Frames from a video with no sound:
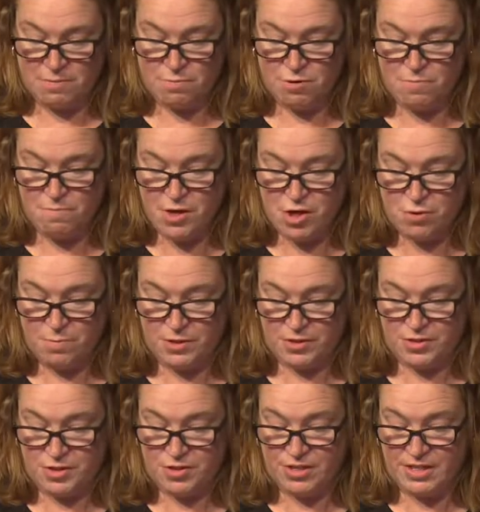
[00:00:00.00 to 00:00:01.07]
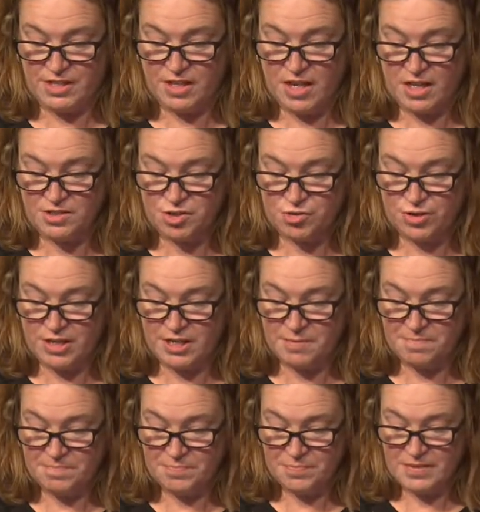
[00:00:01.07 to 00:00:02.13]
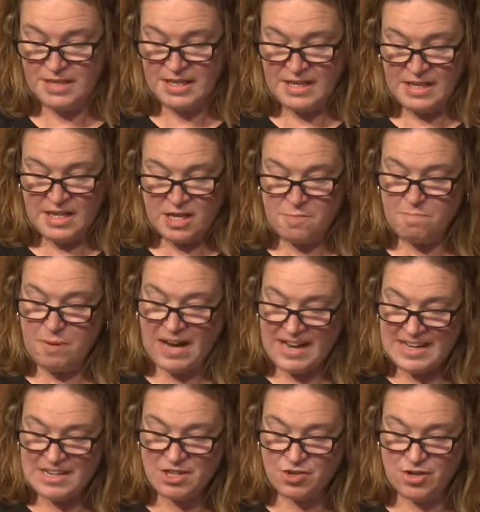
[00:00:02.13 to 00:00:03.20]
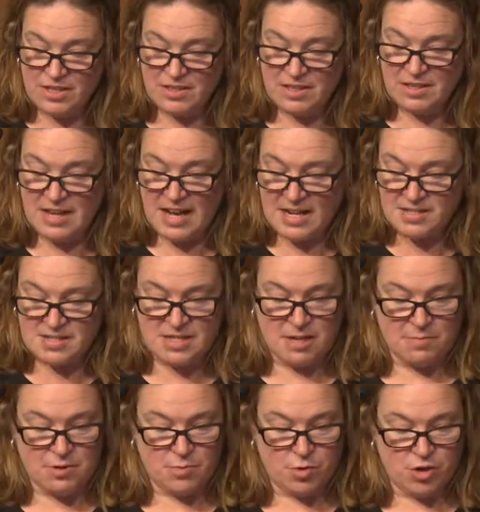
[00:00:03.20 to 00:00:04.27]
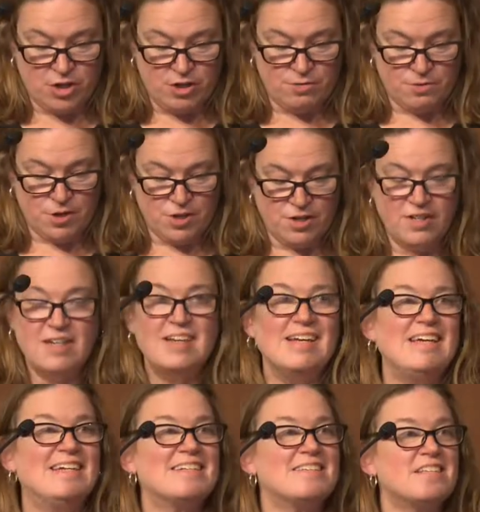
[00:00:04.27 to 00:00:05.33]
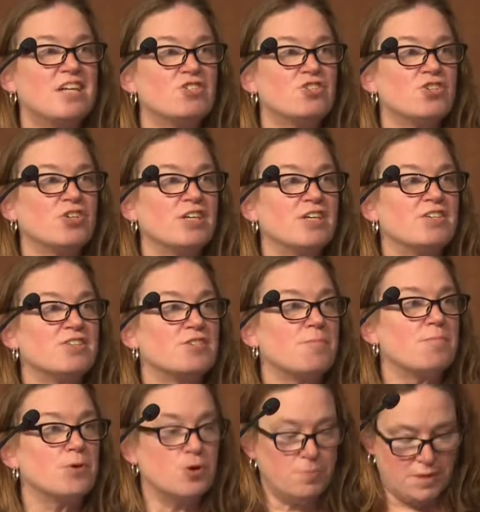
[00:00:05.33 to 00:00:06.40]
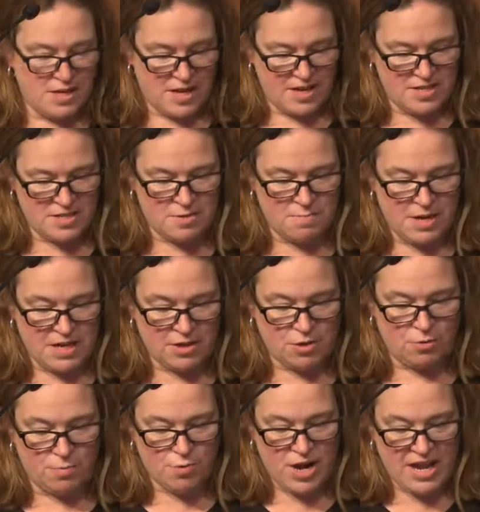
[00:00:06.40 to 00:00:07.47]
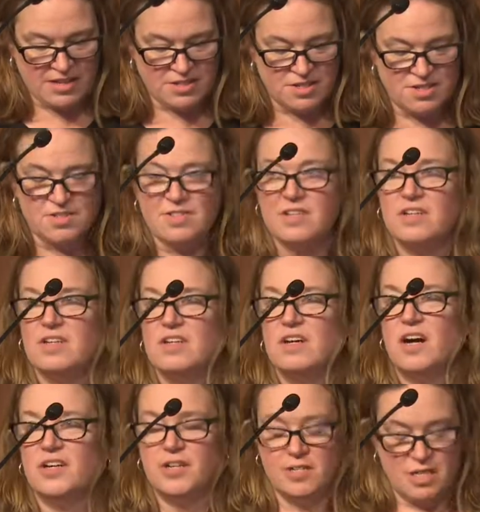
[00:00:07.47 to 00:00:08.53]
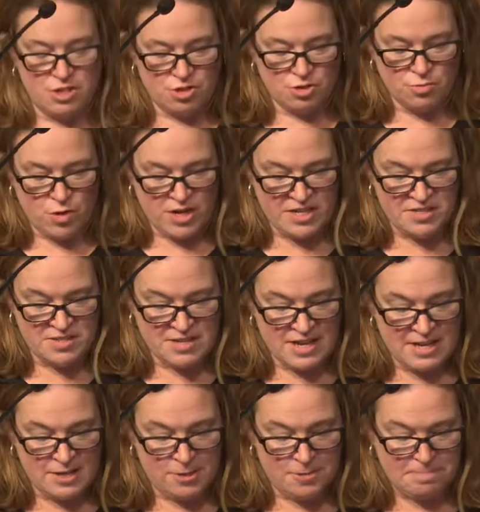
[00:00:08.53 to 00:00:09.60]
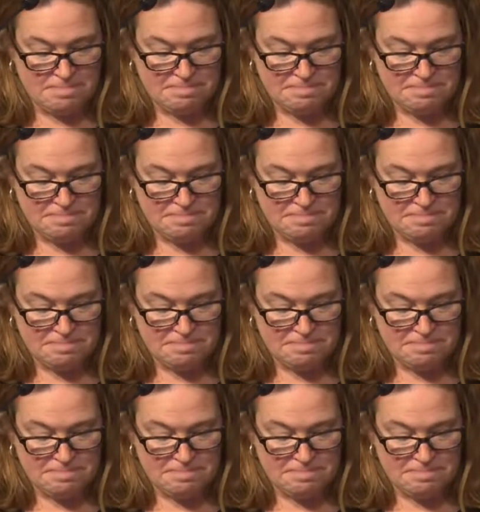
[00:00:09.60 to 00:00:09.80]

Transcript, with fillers: the premier builder in the country. In pioneering the concept, moreover, he essentially suburbanized medical practice on a nationwide scale.